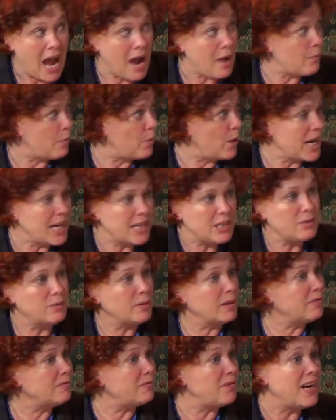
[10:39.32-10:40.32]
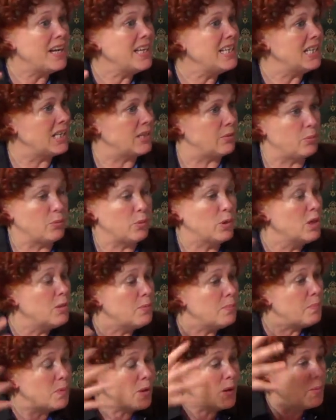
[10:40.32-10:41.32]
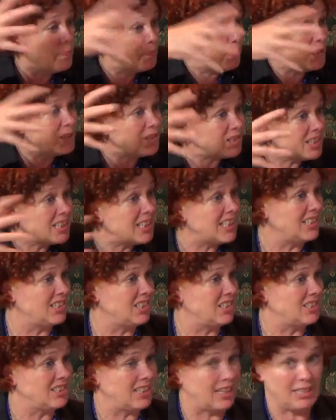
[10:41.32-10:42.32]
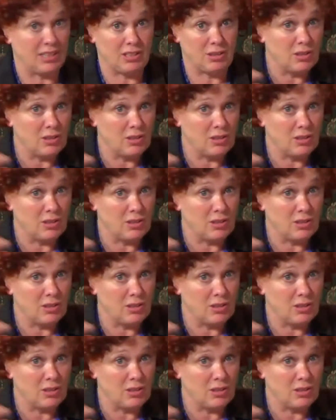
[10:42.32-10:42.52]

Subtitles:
Where do we find it? Who puts it in society?